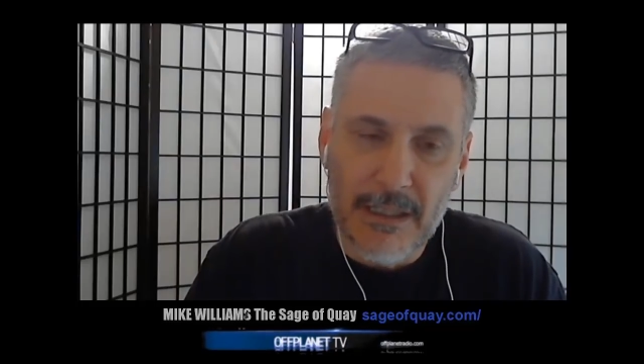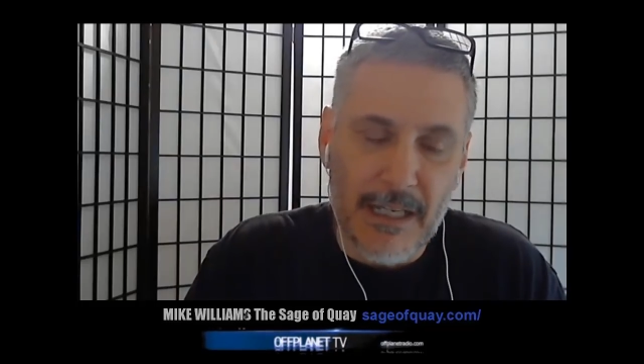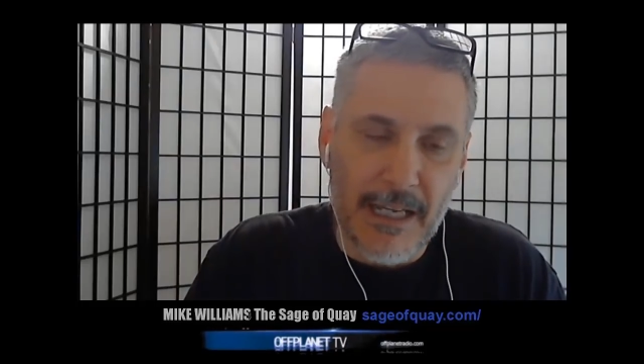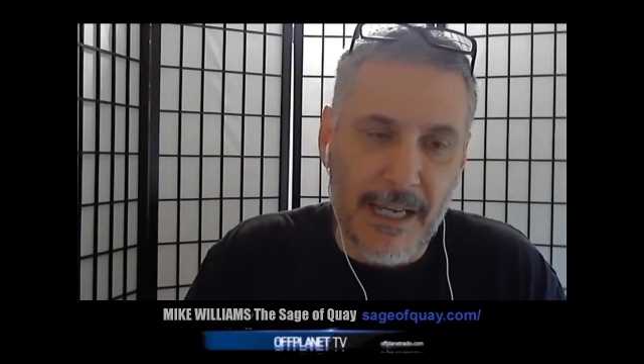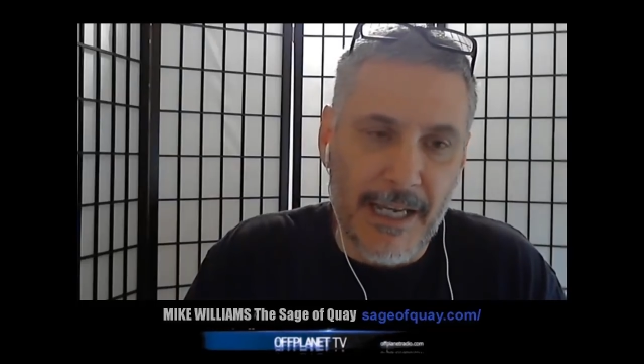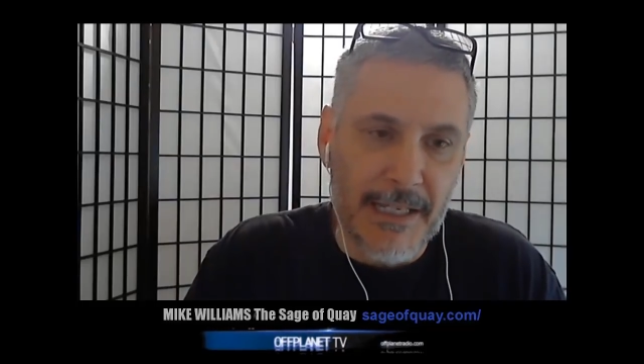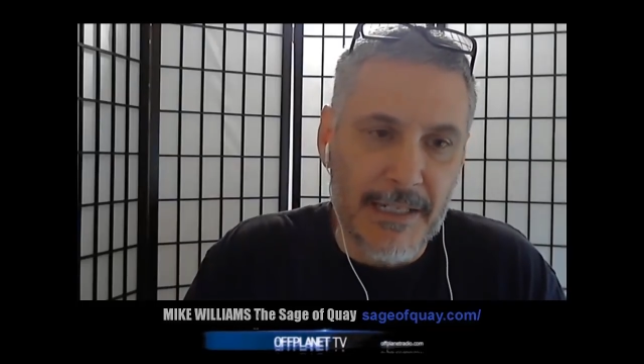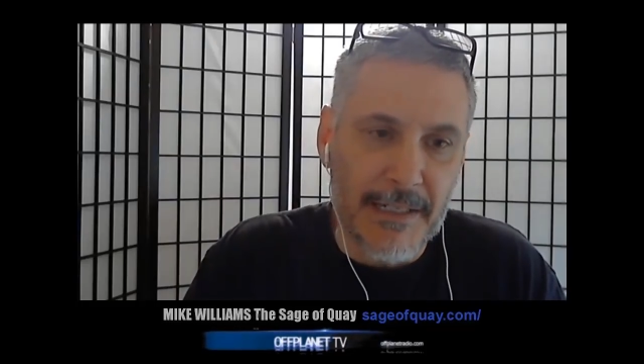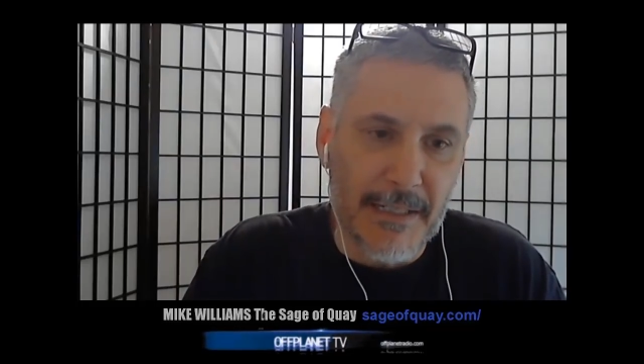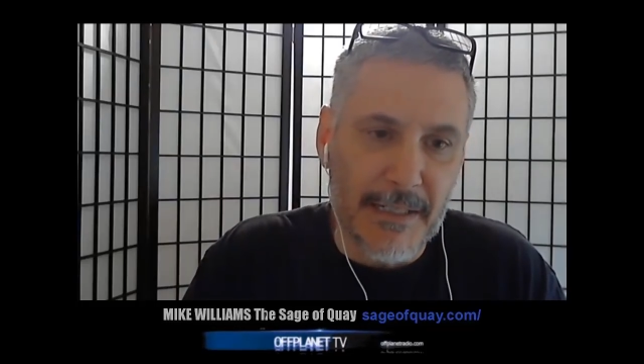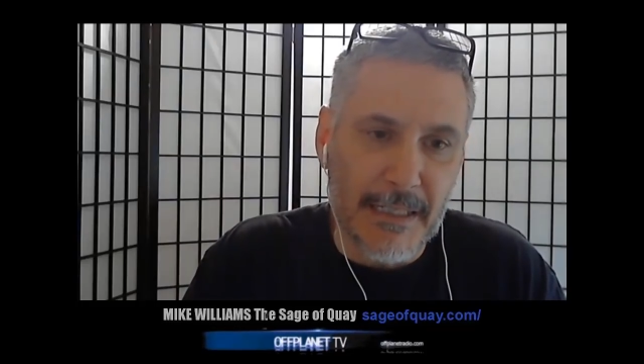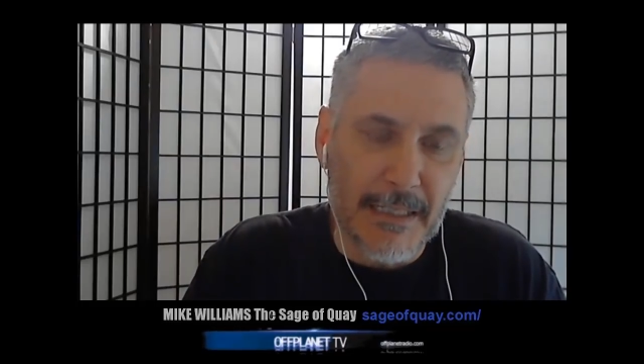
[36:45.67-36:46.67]

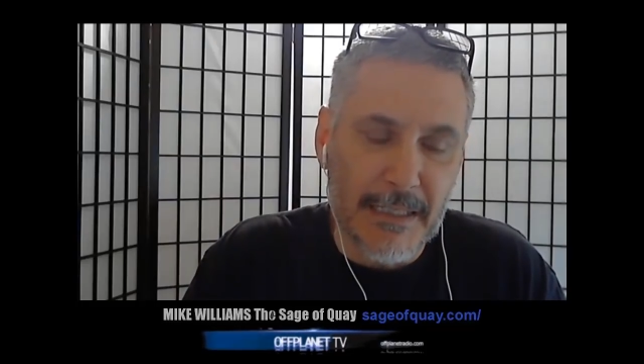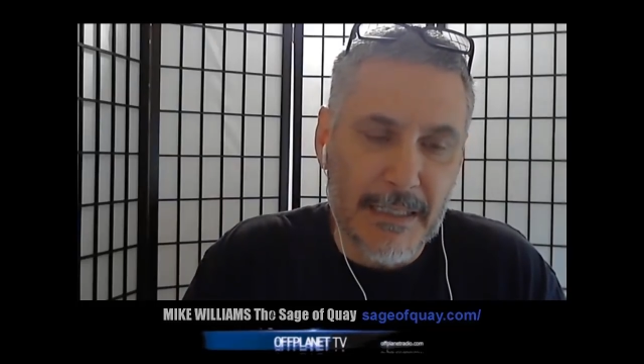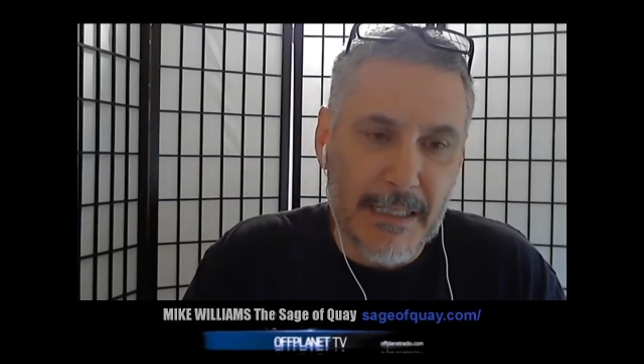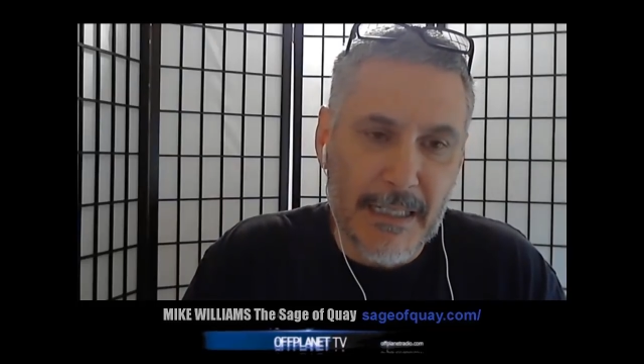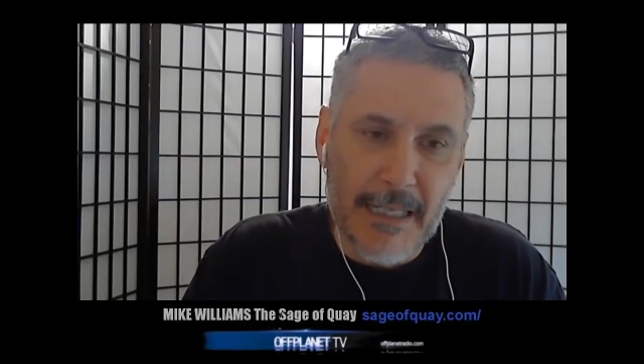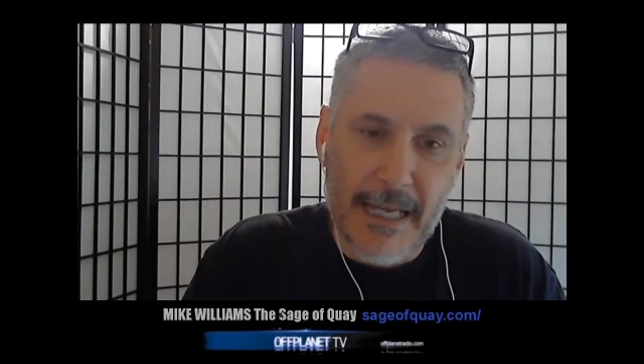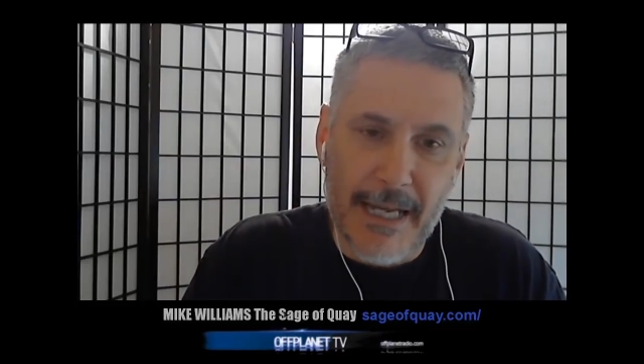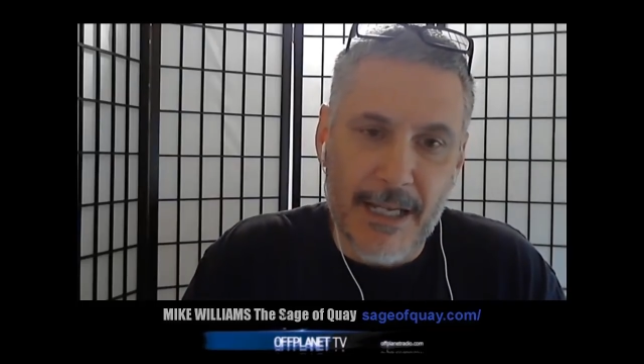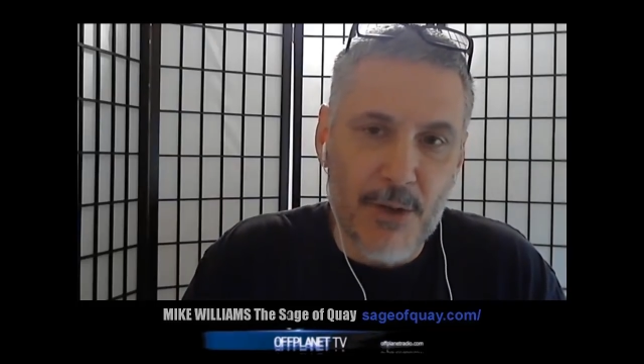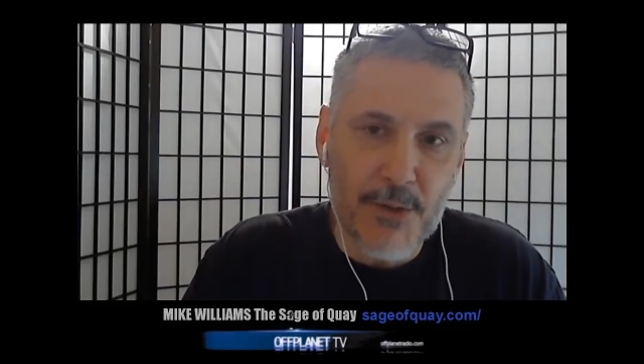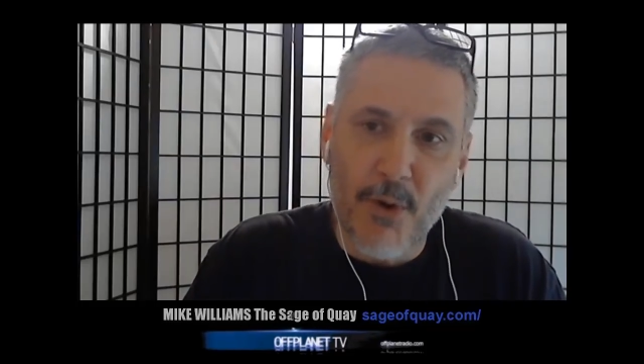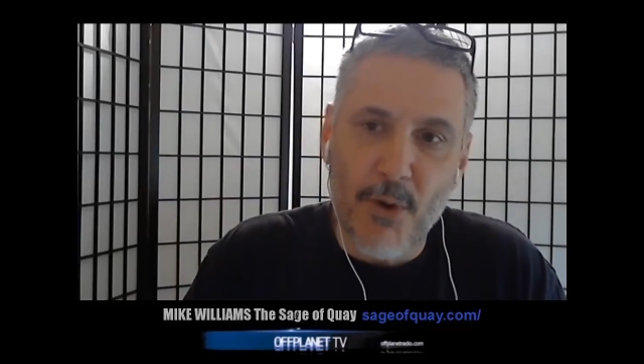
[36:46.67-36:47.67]
And uh, and it
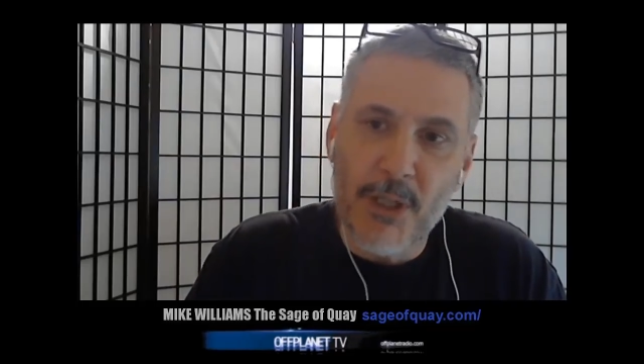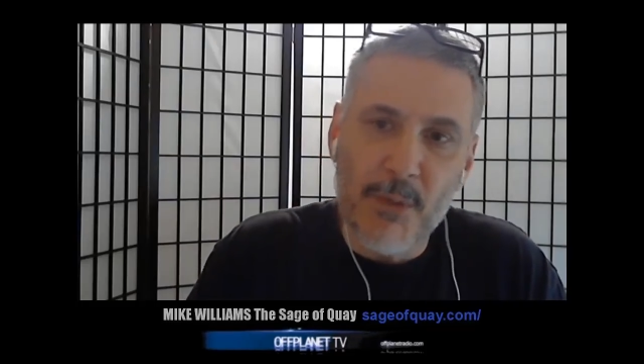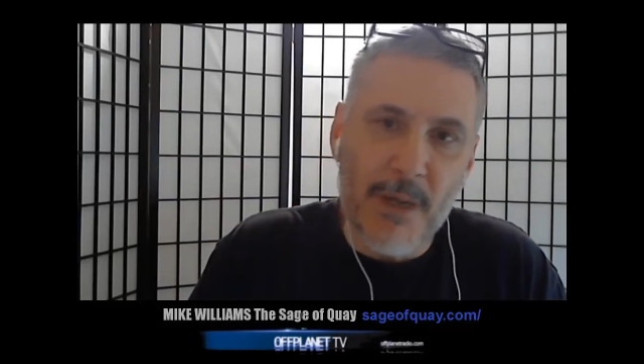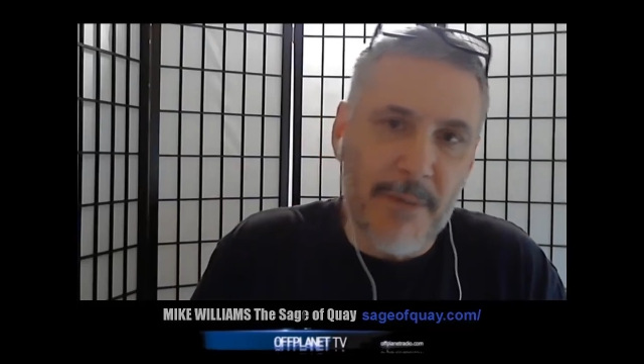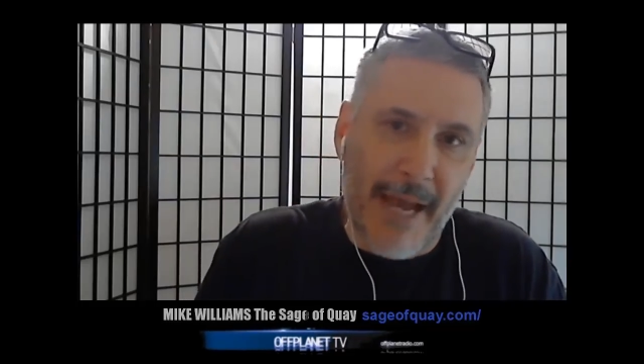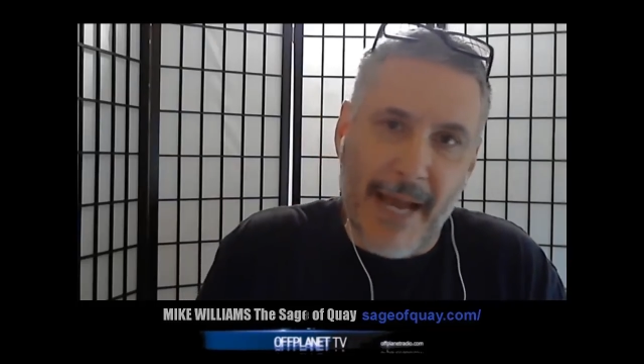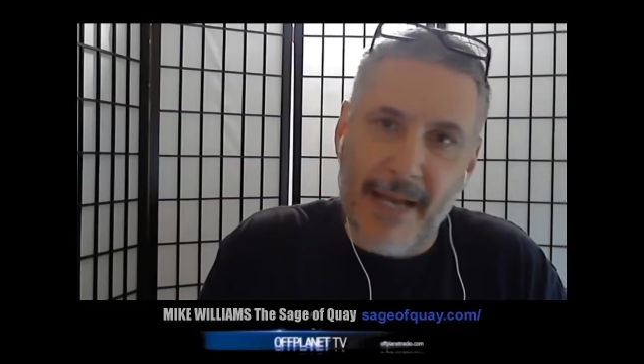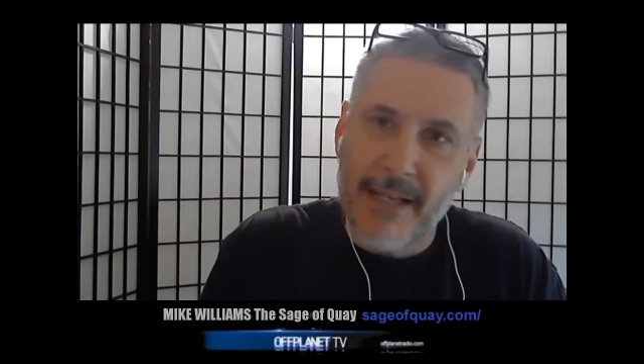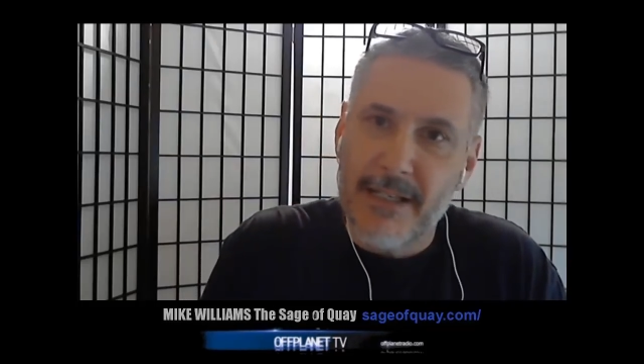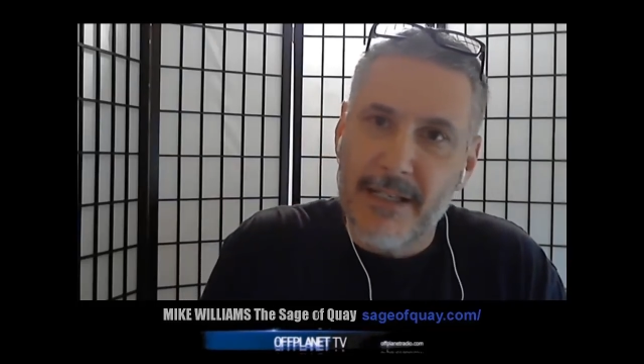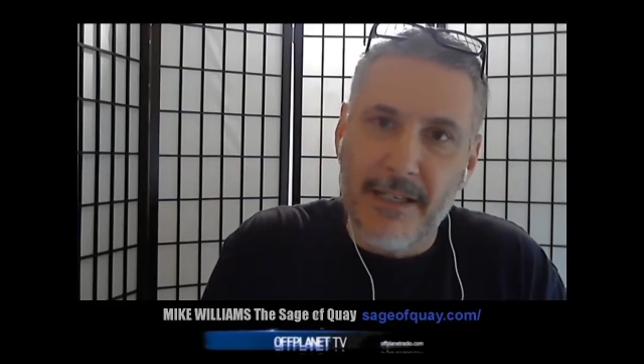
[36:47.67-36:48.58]
goes all the way back